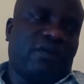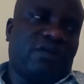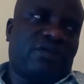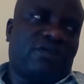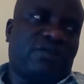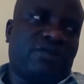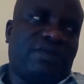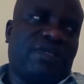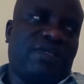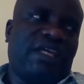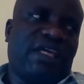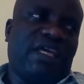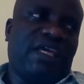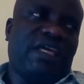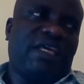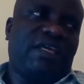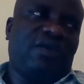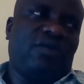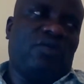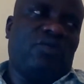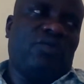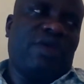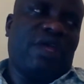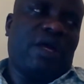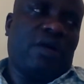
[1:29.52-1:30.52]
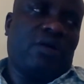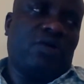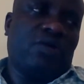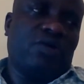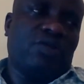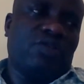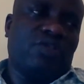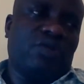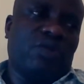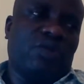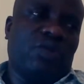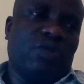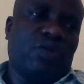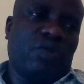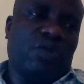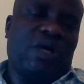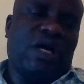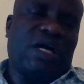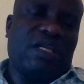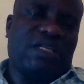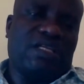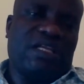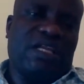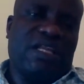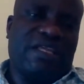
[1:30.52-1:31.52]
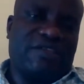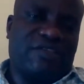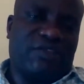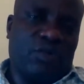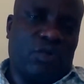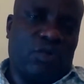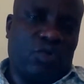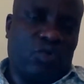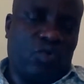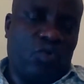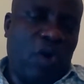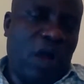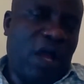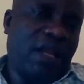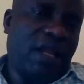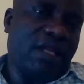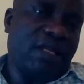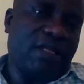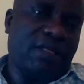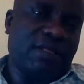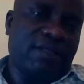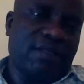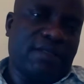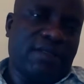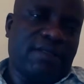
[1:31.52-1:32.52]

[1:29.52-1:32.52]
today we are going to look at lesson 1